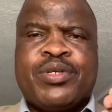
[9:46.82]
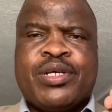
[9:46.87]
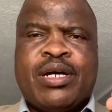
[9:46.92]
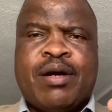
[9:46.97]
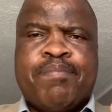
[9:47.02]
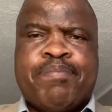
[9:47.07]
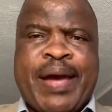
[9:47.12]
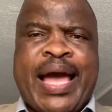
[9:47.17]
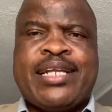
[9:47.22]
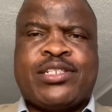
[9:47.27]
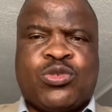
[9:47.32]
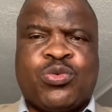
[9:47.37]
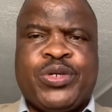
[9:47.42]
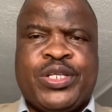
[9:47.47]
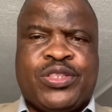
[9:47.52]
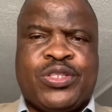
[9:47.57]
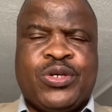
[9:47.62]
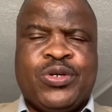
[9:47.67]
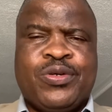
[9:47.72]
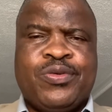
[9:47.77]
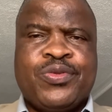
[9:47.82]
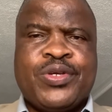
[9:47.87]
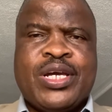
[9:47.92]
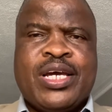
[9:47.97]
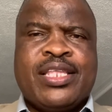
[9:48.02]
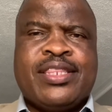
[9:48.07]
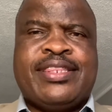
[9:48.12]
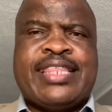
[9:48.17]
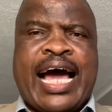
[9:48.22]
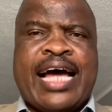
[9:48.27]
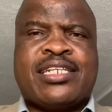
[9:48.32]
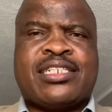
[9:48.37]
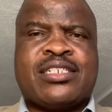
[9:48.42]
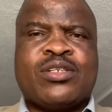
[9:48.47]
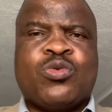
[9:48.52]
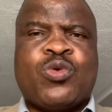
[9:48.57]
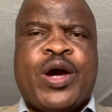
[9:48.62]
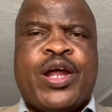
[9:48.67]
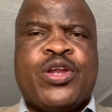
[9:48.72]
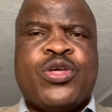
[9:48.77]
bet with you that
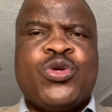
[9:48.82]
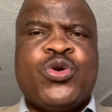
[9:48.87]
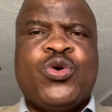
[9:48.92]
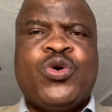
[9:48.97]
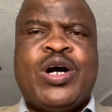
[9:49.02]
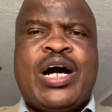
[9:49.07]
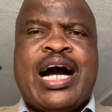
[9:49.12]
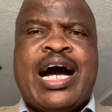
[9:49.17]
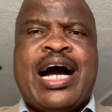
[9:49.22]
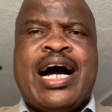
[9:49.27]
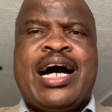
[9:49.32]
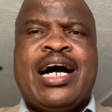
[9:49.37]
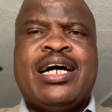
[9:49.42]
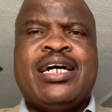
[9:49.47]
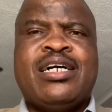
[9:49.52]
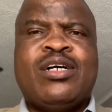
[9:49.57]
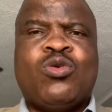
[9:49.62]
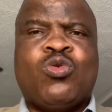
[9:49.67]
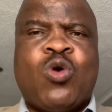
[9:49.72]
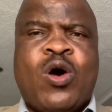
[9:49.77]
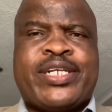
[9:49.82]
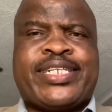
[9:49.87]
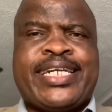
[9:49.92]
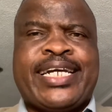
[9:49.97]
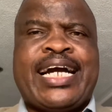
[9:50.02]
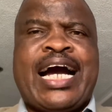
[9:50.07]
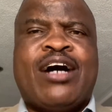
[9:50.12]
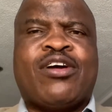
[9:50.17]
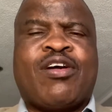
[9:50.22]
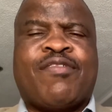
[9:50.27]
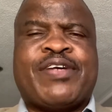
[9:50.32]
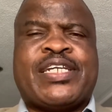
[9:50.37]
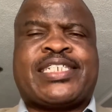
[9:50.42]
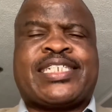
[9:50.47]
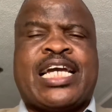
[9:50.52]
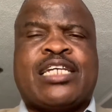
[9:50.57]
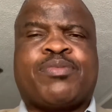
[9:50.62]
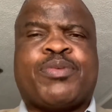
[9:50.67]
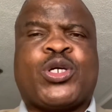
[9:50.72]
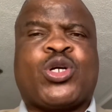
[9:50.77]
when you are walking out of a
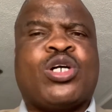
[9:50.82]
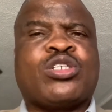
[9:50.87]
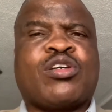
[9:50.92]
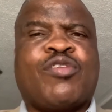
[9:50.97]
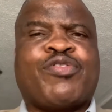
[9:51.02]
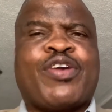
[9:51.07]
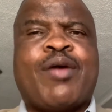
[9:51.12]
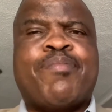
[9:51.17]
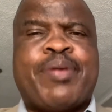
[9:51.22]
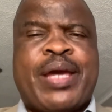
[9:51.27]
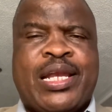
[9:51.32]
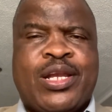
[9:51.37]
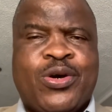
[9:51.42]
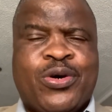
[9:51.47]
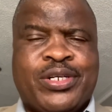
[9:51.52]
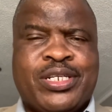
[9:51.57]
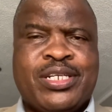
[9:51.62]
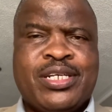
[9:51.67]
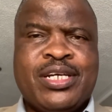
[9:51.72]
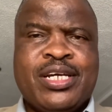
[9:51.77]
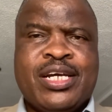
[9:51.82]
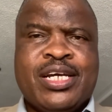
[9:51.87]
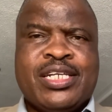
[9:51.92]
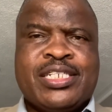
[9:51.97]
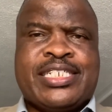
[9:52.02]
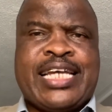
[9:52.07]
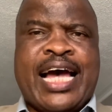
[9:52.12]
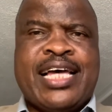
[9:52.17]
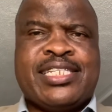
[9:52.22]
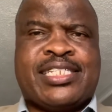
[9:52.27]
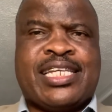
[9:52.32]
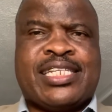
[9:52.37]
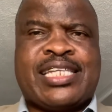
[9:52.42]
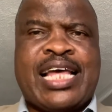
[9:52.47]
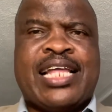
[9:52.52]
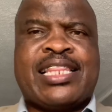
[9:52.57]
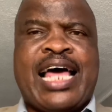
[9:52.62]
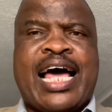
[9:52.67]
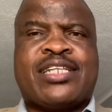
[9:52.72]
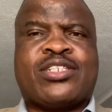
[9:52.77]
church because of rebellion, chances
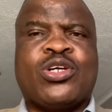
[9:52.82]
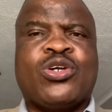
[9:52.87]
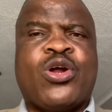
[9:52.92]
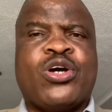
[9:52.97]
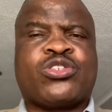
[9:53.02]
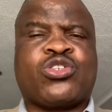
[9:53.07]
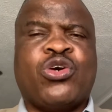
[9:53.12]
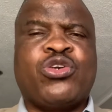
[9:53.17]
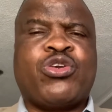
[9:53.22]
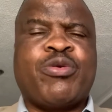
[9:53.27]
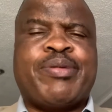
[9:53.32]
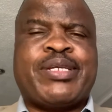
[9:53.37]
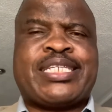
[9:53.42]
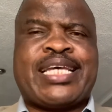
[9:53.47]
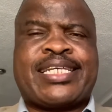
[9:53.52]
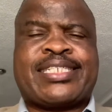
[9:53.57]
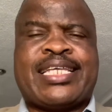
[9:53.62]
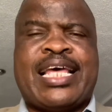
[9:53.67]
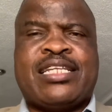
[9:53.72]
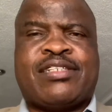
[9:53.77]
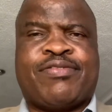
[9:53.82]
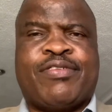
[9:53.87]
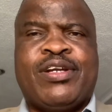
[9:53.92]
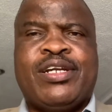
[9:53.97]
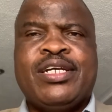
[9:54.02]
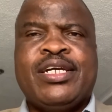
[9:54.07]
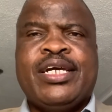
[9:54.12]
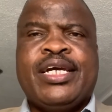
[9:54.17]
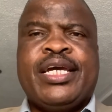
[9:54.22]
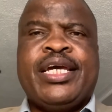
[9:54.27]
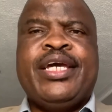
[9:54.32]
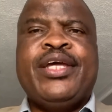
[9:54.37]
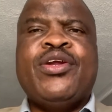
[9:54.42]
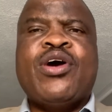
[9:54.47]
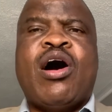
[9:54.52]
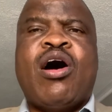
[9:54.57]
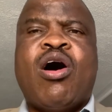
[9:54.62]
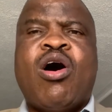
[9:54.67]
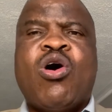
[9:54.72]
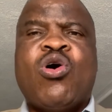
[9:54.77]
are that you're not going to be successful in
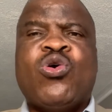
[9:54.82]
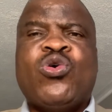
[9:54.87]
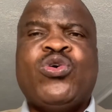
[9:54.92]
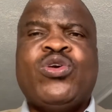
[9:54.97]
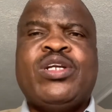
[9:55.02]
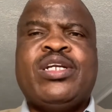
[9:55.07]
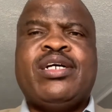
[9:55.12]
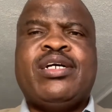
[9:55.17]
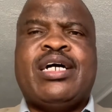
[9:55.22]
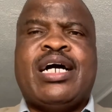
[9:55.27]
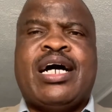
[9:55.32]
your own